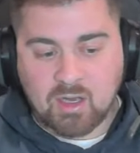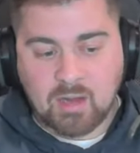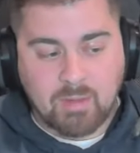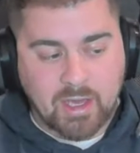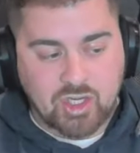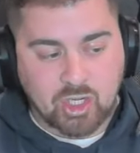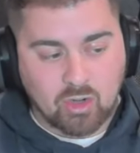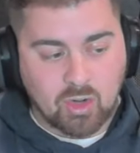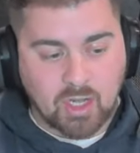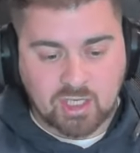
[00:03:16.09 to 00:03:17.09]
on my
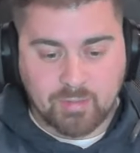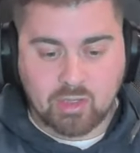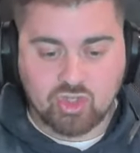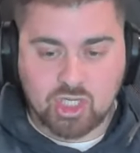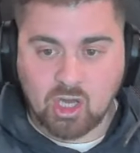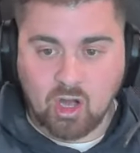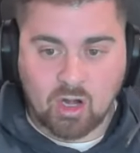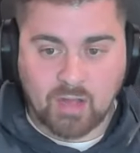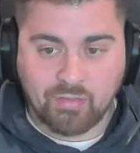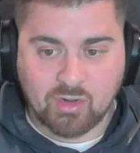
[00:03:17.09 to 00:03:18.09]
show on WGR
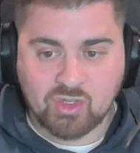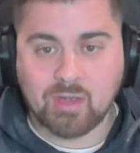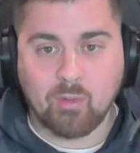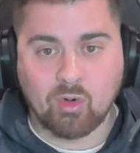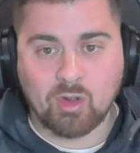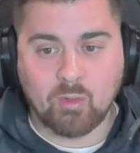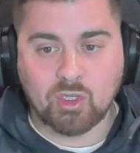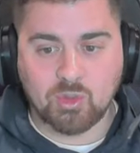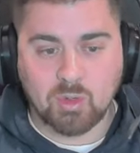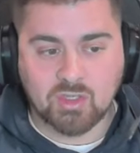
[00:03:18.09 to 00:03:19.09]
on Thursday morning,
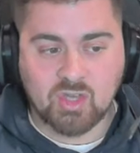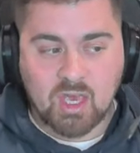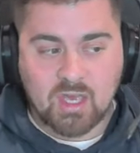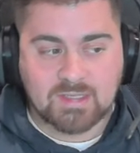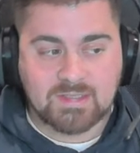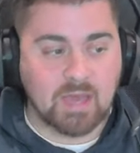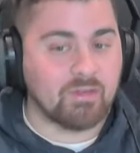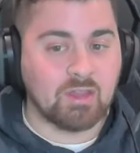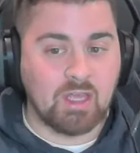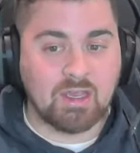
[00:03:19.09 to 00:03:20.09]
which was
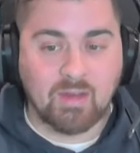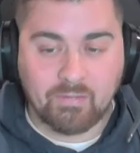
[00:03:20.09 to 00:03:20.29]
Devon,